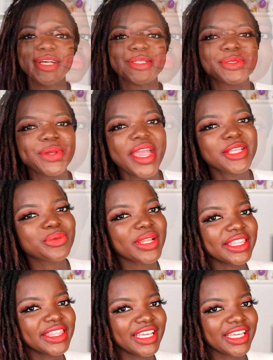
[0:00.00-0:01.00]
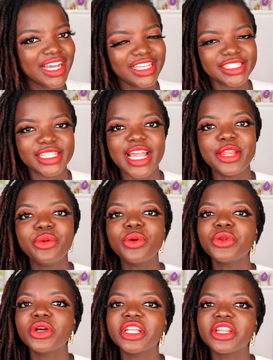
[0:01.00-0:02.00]
So here's what I think, guys. I know
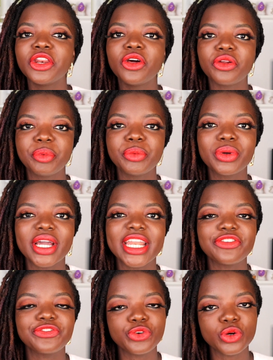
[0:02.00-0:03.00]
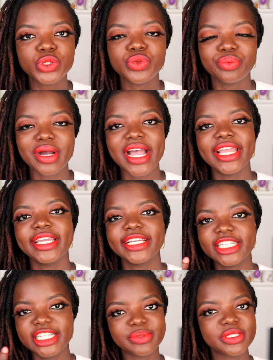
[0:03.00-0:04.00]
not a lot of people can afford to buy
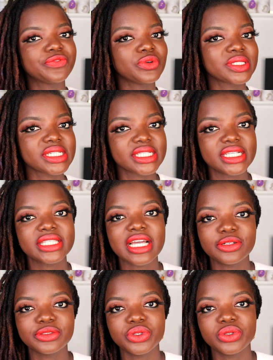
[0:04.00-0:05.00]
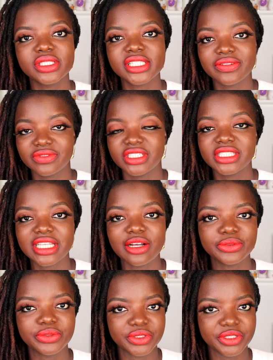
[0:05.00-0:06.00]
a lipstick for 16,000,
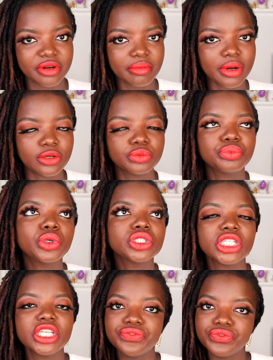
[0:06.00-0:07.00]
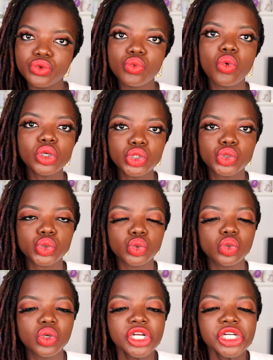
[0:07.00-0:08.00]
17,000, thereabout. But if you want
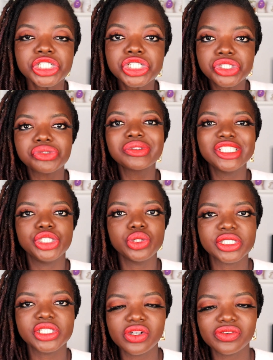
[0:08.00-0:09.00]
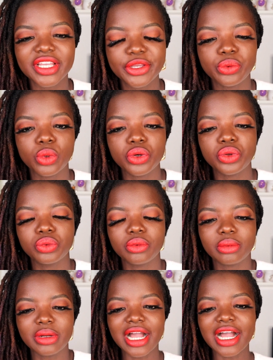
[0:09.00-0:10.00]
to treat yourself, like you want
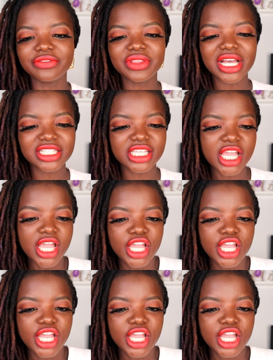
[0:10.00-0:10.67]
to have that,